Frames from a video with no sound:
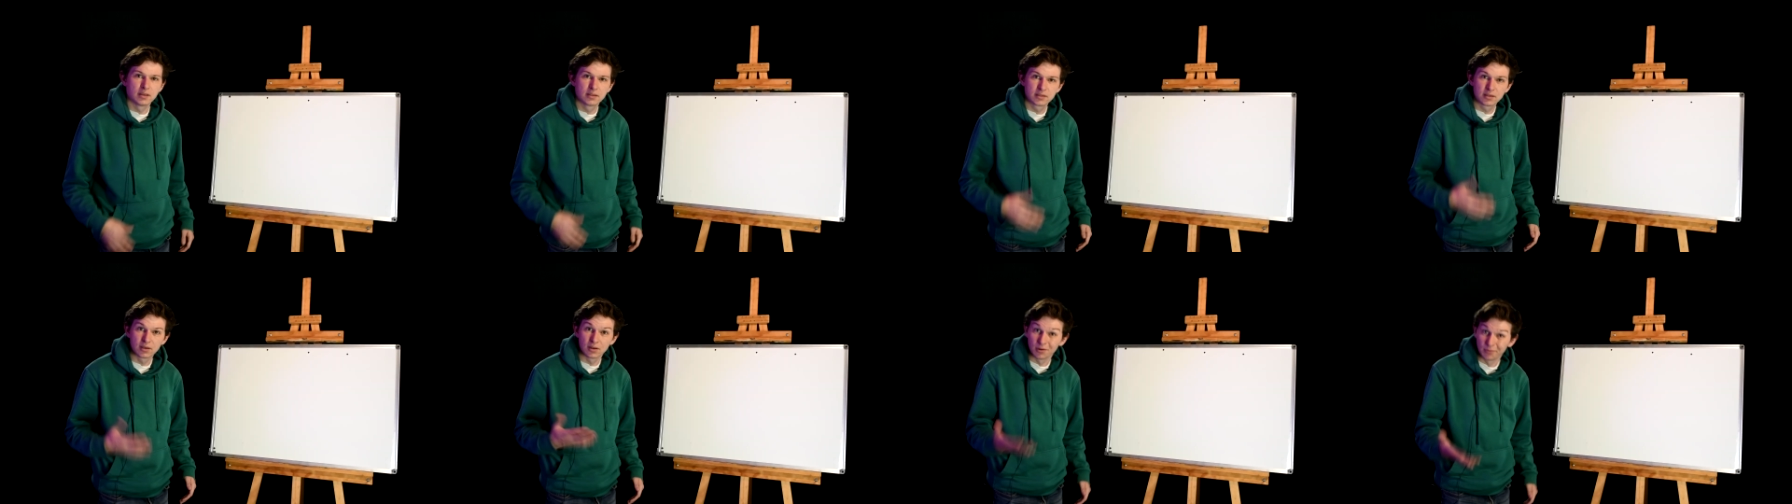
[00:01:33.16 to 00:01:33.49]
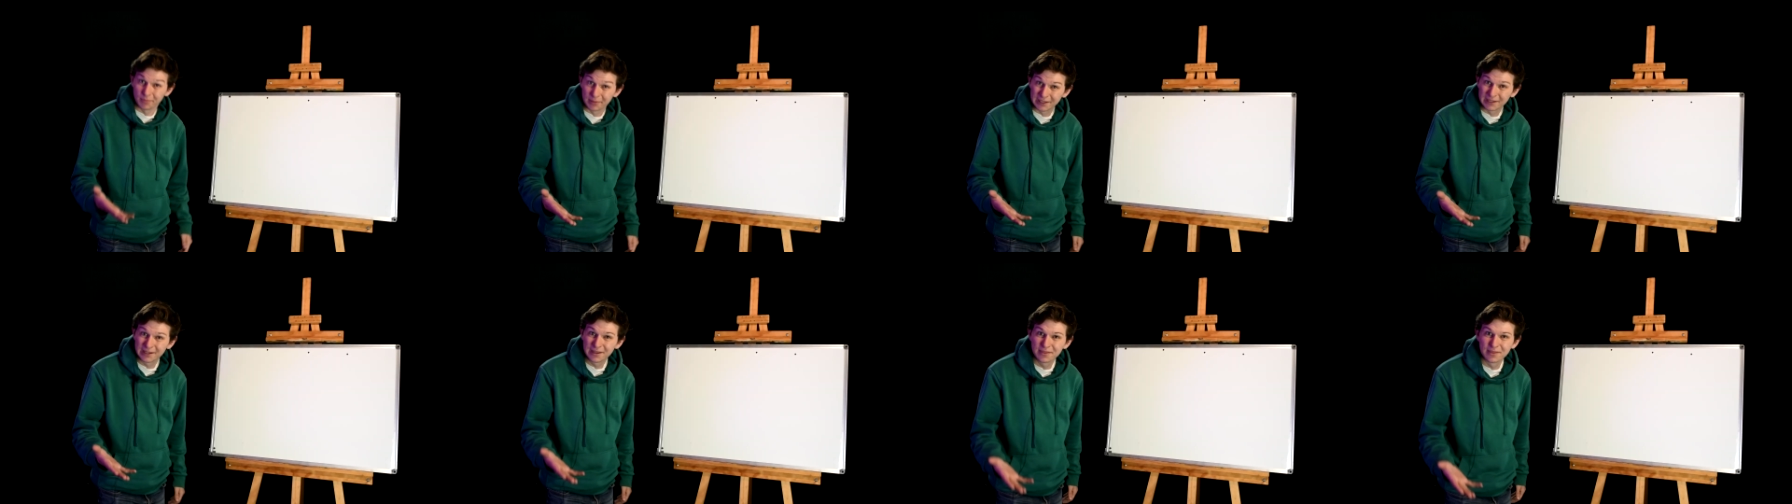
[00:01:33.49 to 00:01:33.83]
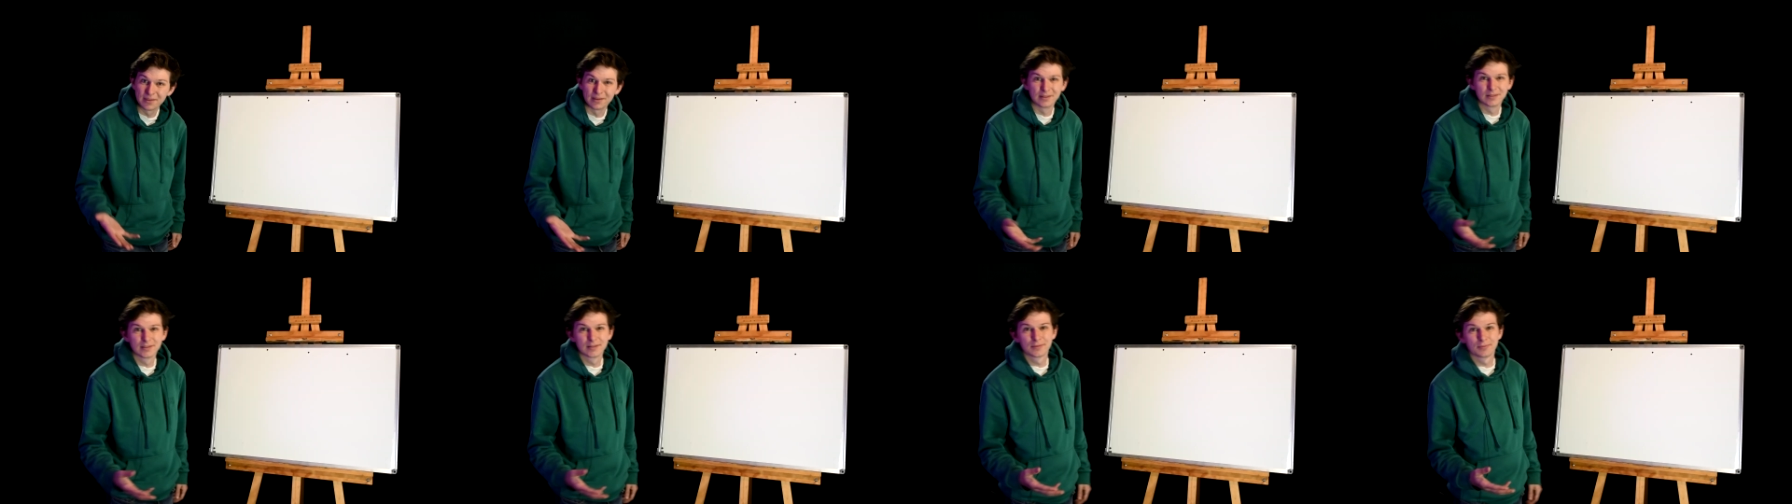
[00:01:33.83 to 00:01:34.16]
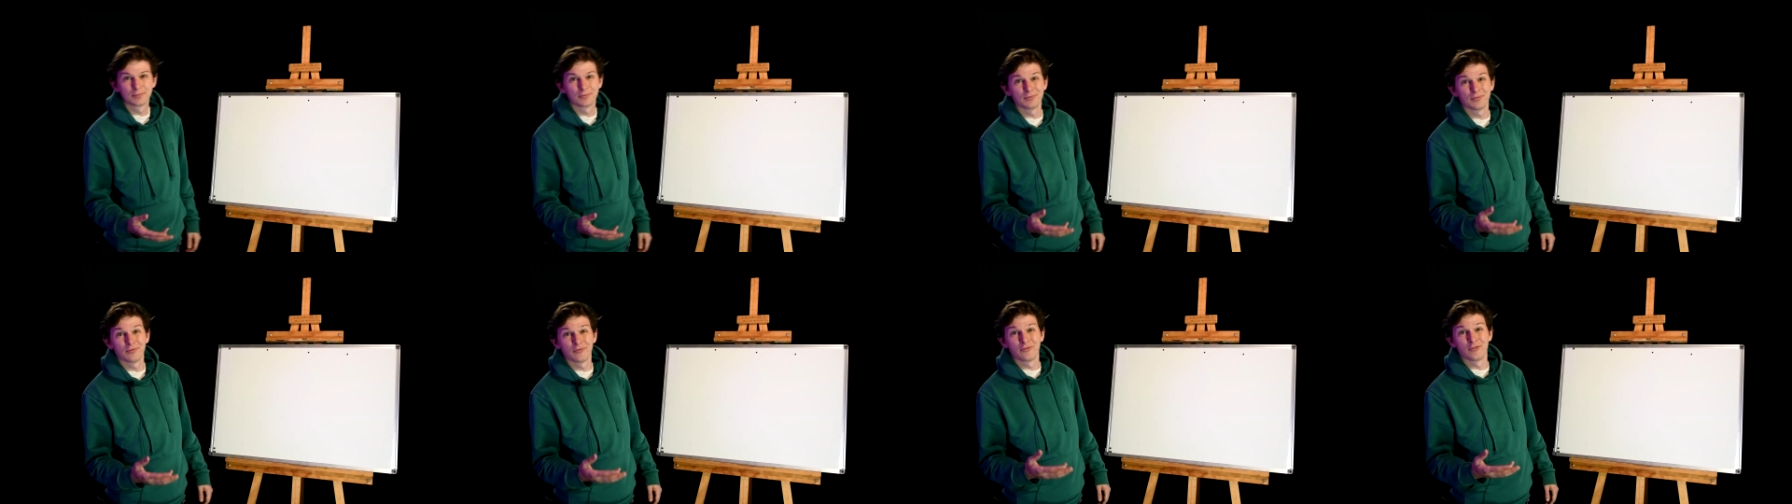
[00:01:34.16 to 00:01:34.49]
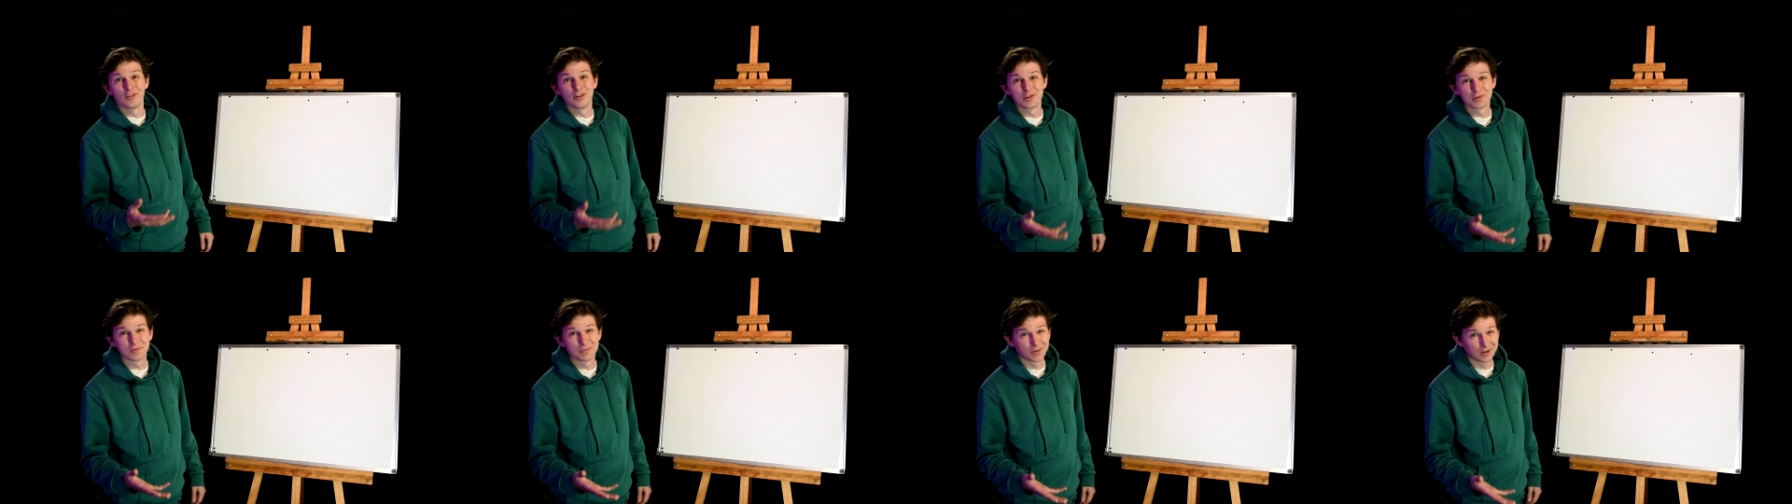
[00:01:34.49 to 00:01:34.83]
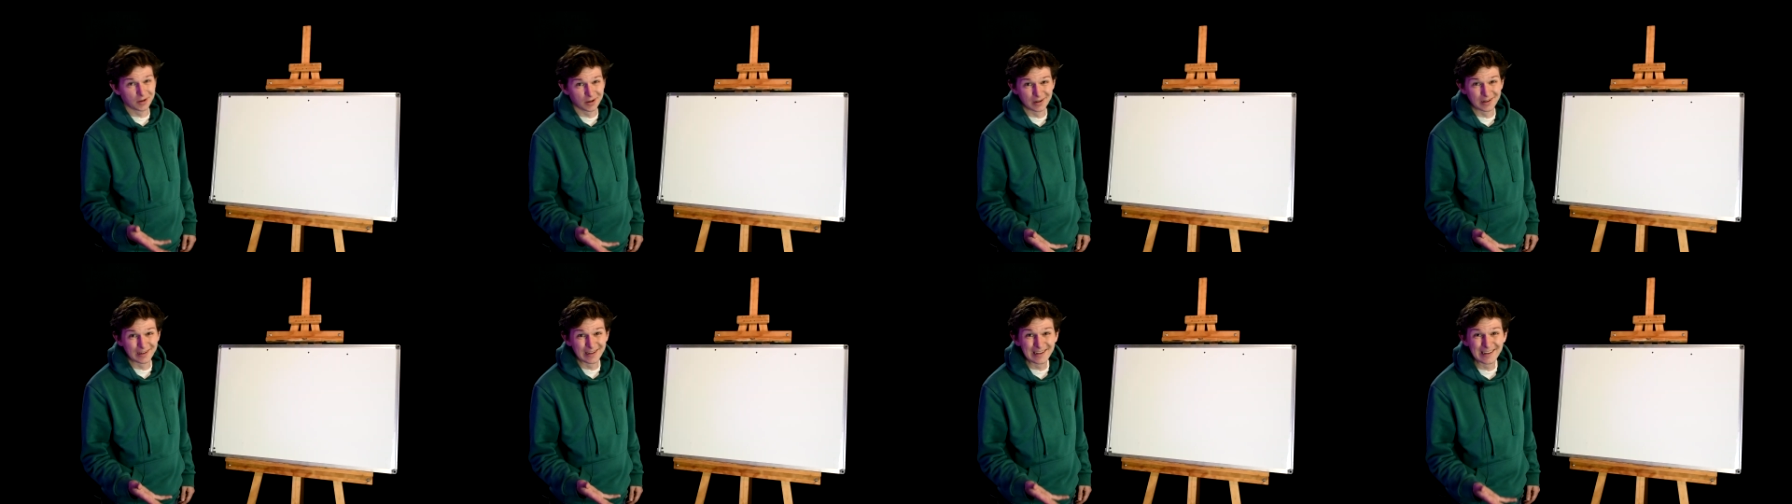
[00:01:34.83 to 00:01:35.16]
So to begin this, first we're
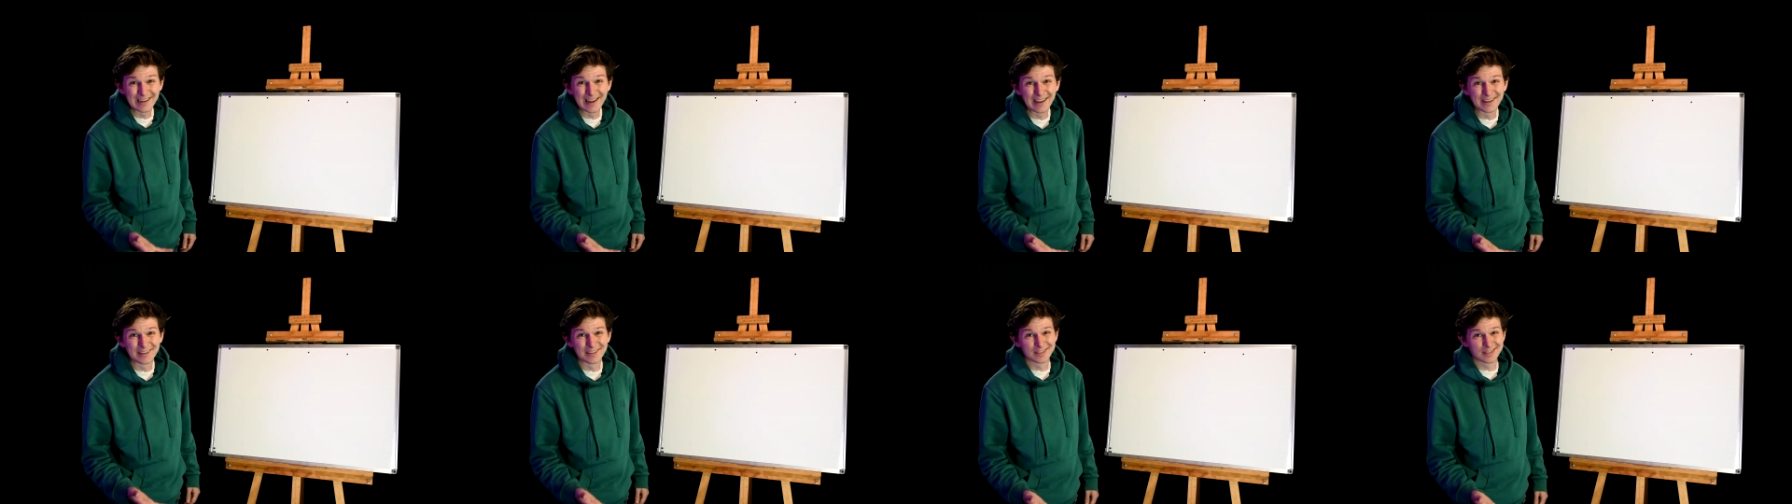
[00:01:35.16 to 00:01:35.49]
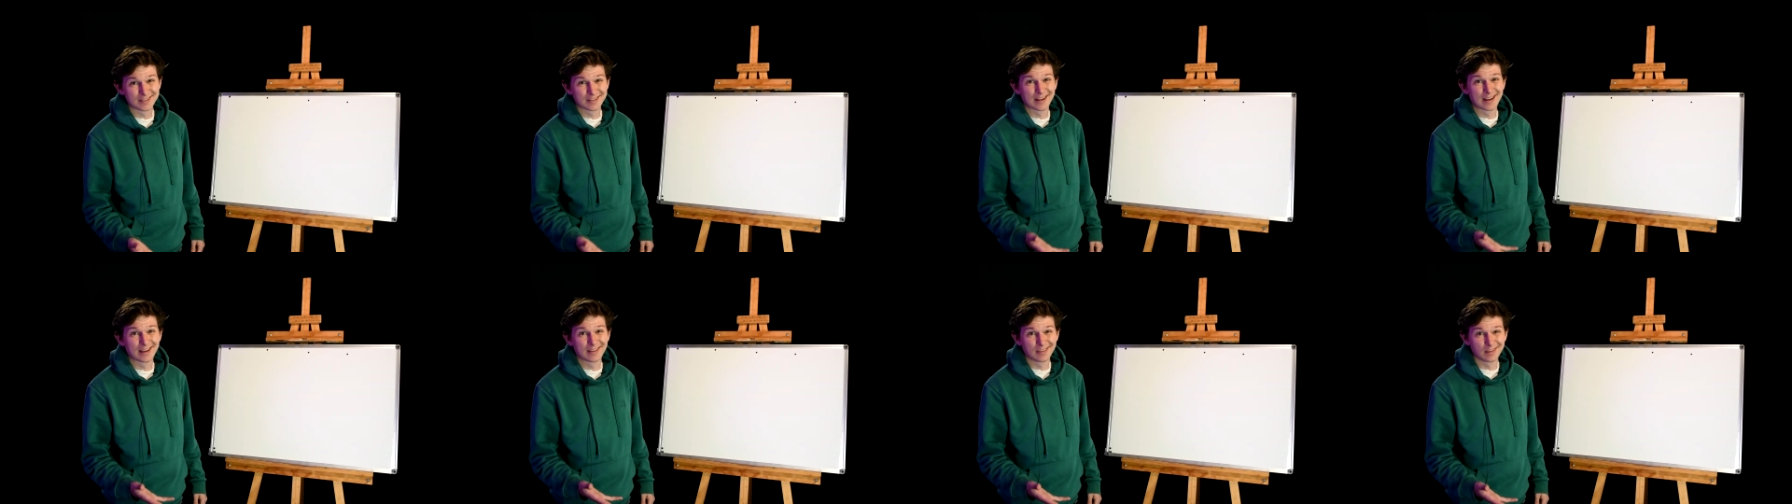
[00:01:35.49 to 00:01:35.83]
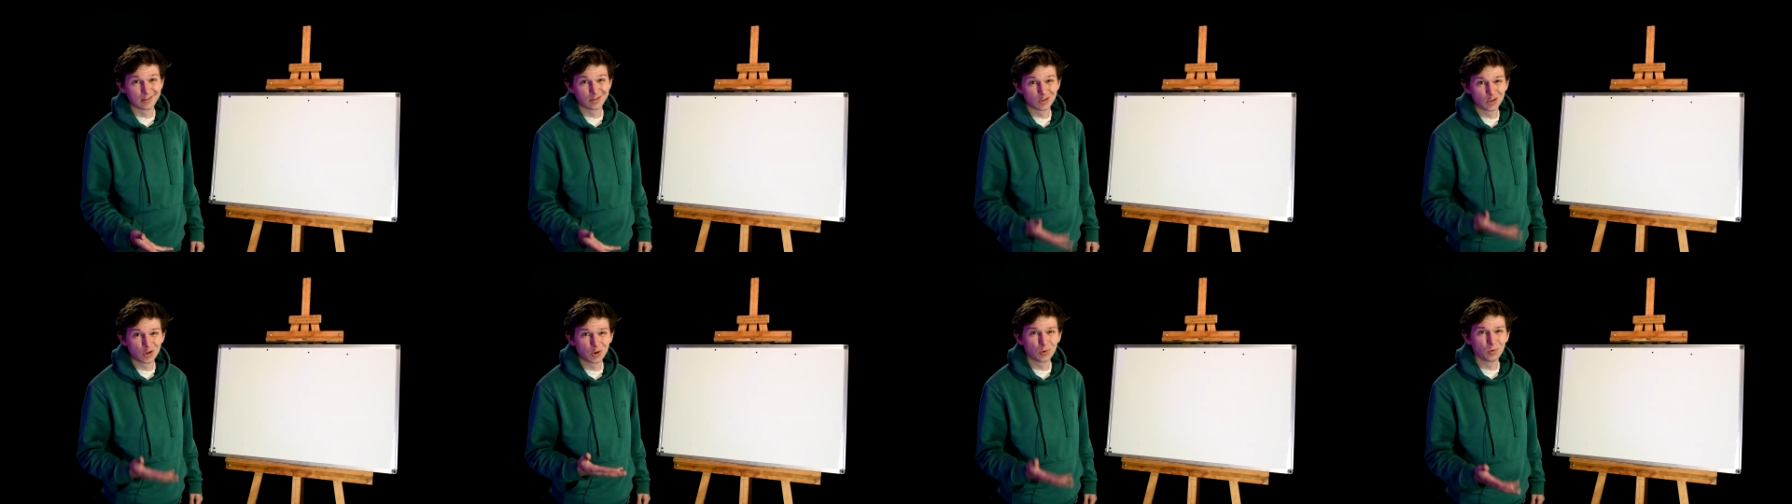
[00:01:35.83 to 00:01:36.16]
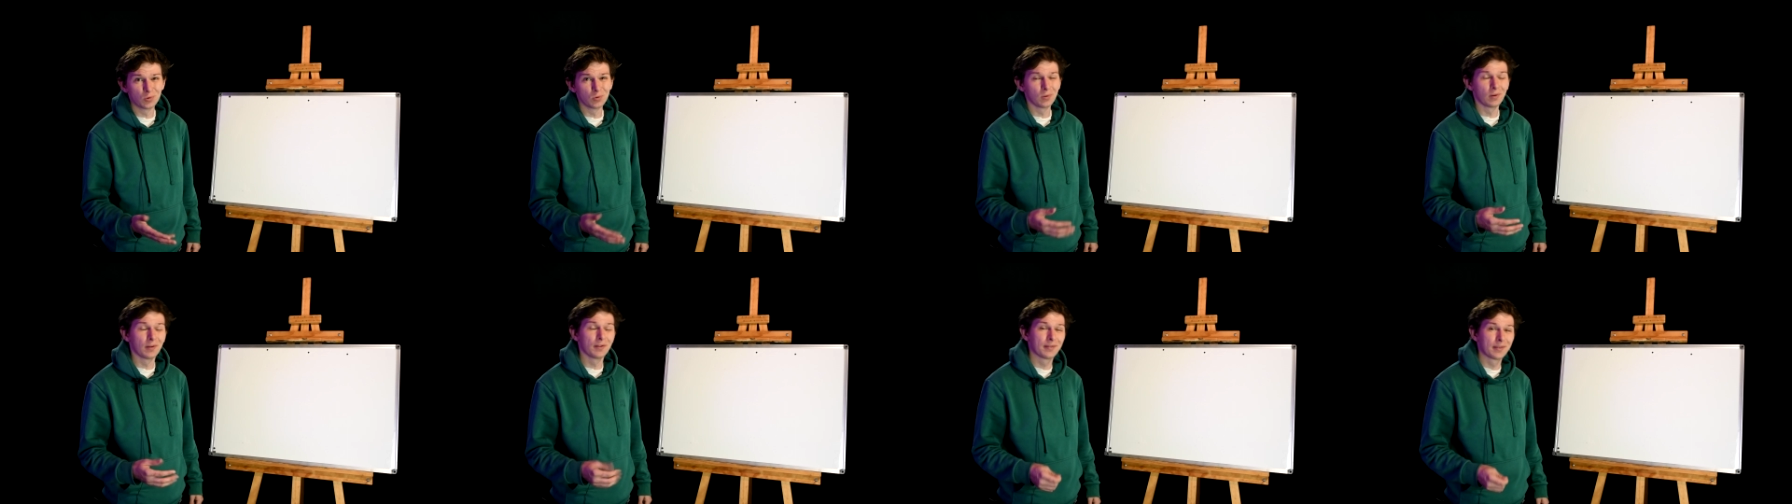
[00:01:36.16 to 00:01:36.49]
going to need to understand the tool